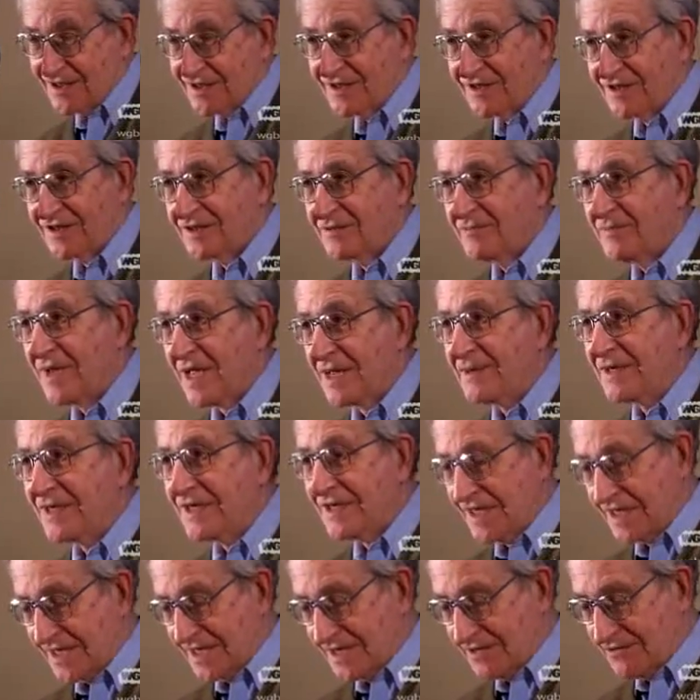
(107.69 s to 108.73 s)
Or maybe
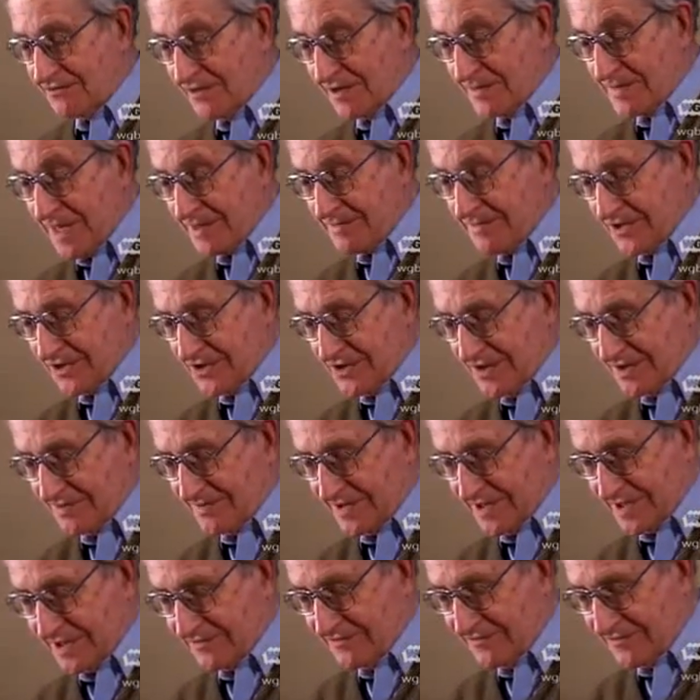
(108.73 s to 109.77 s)
they remember
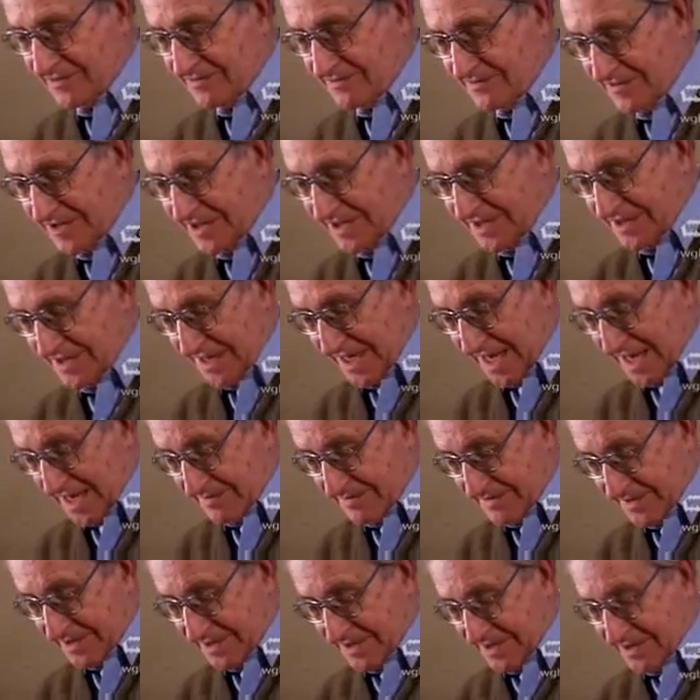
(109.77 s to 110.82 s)
something from what
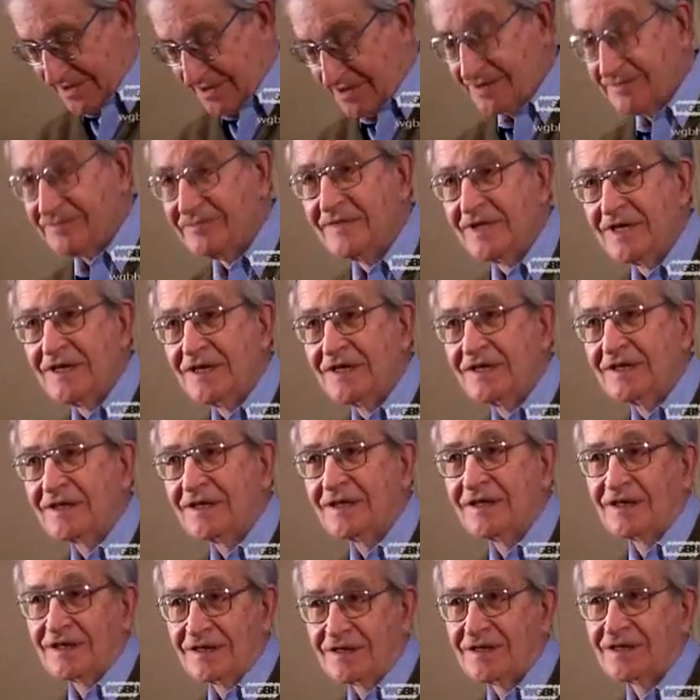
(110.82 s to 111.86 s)
happened there,
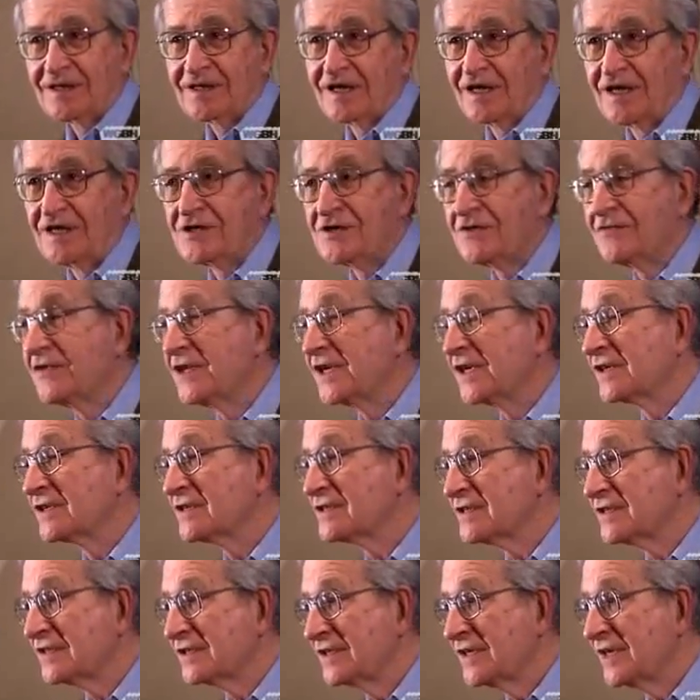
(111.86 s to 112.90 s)
the kinds of
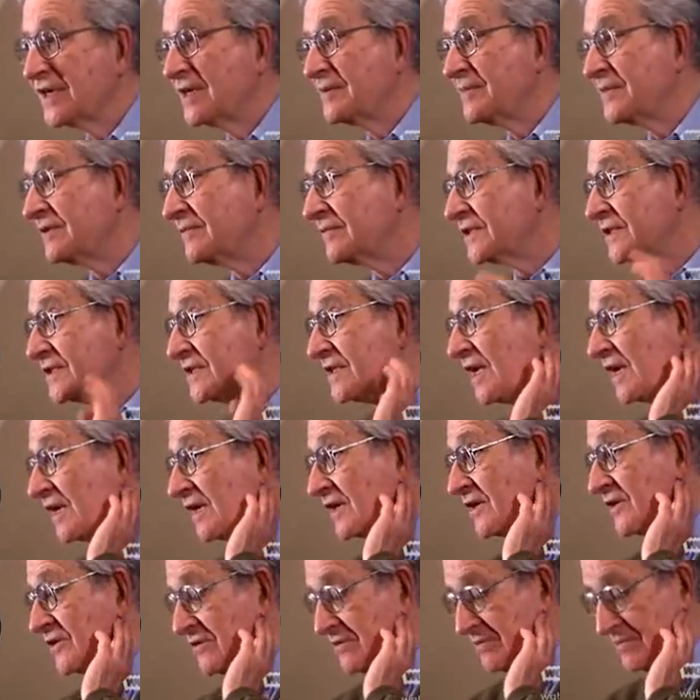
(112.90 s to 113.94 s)
things that Amy was
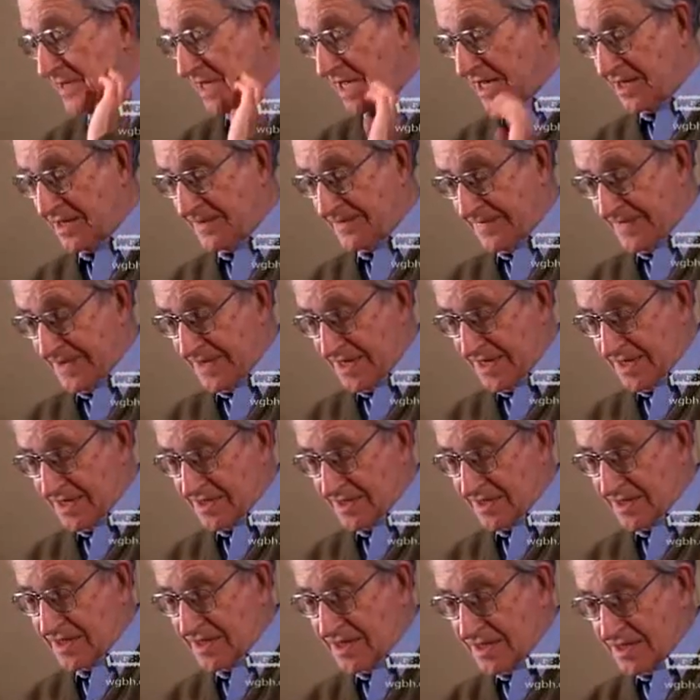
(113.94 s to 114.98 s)
telling you about.
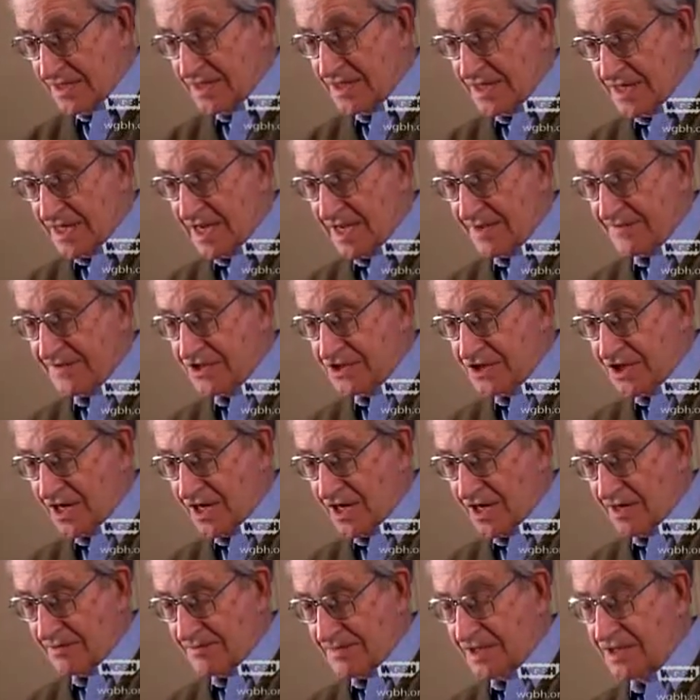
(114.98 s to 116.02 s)
He did have a
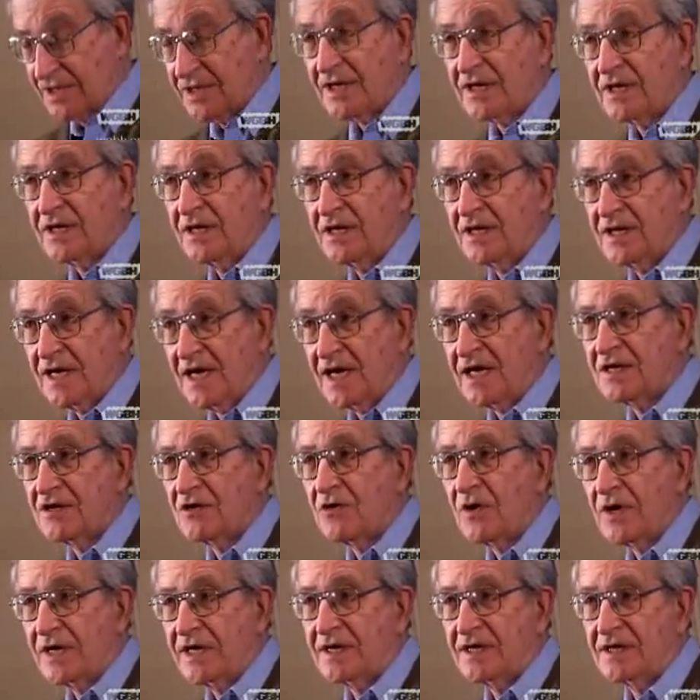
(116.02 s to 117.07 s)
job. He
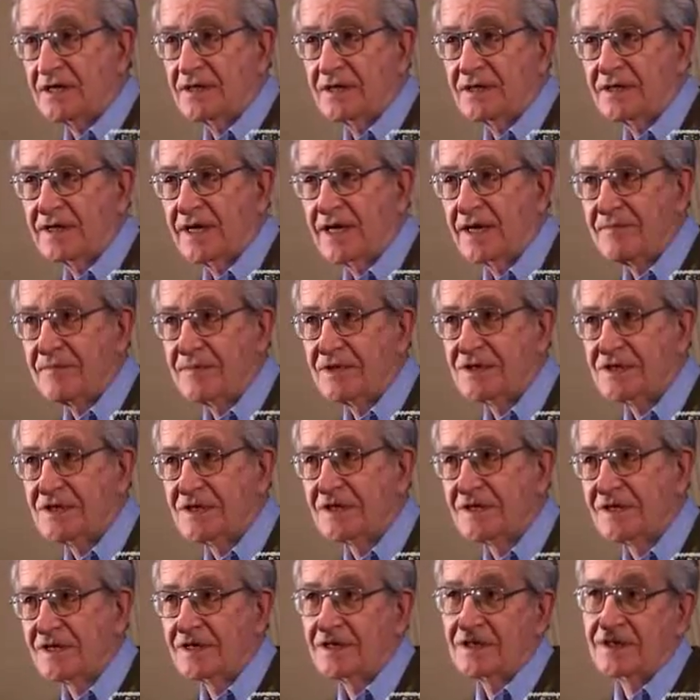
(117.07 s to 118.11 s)
had quite an
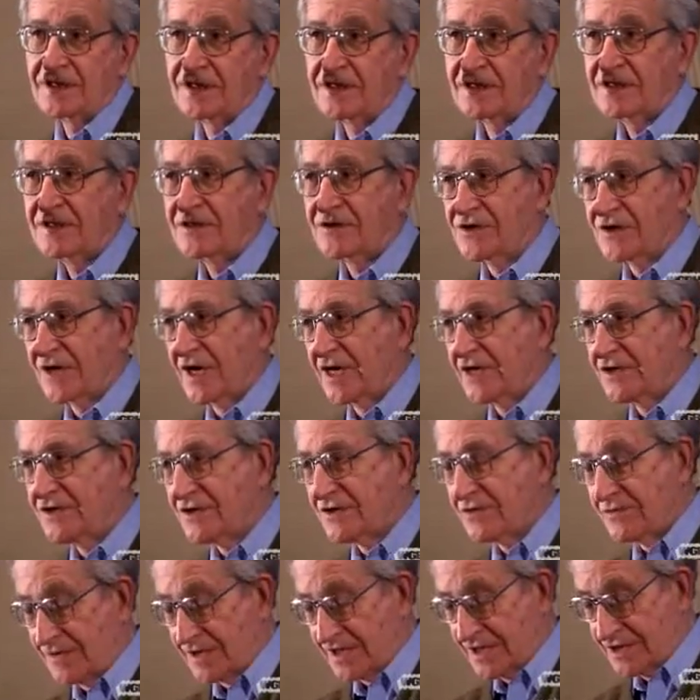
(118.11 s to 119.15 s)
embassy there, not the size
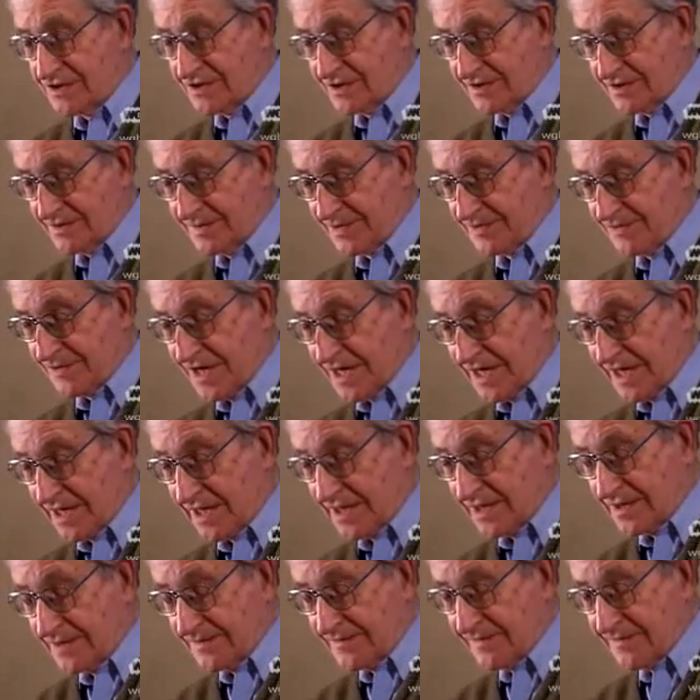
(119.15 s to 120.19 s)
of the one he's going to be
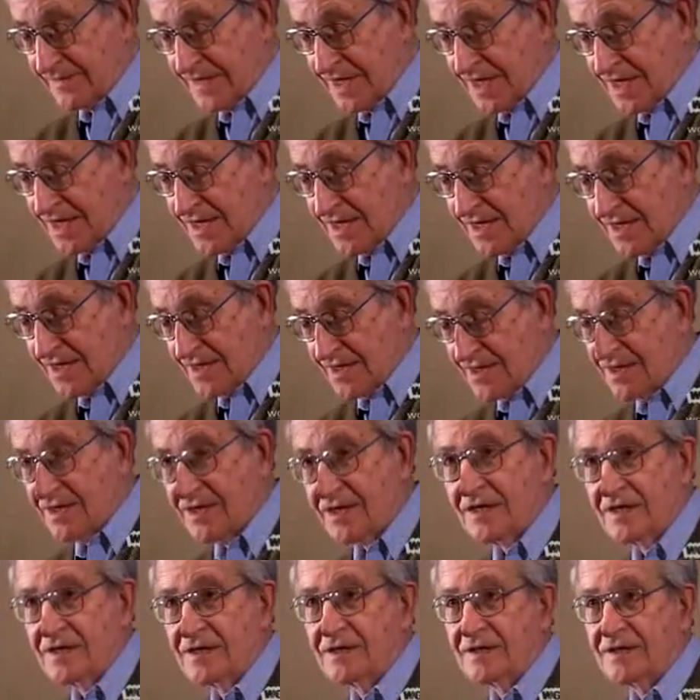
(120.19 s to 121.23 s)
running in
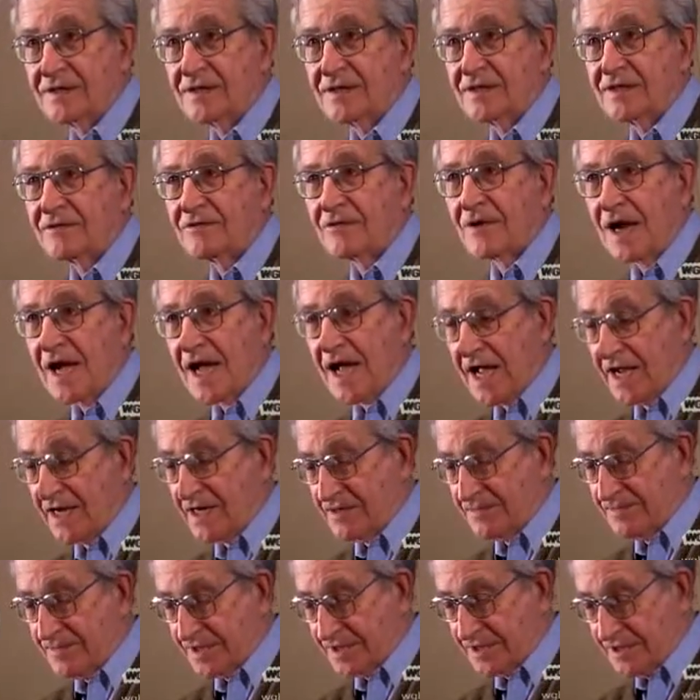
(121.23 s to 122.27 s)

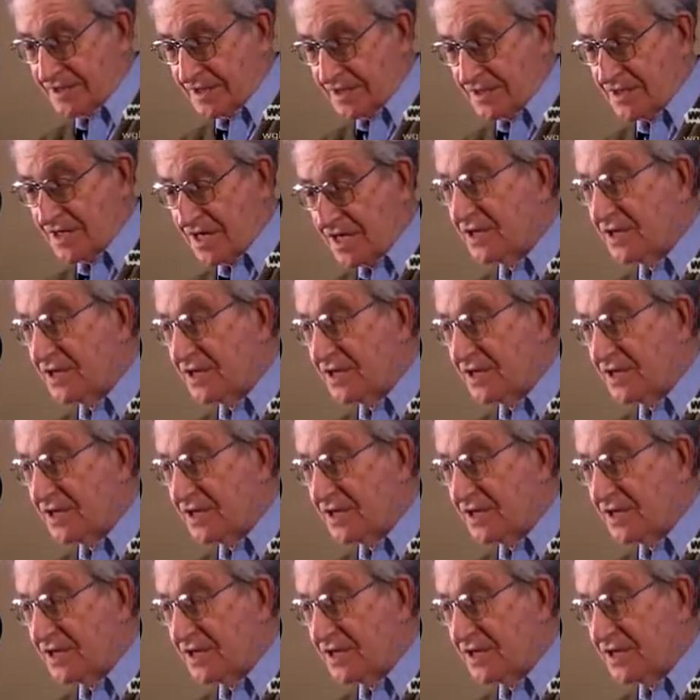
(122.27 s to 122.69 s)
Iraq, but in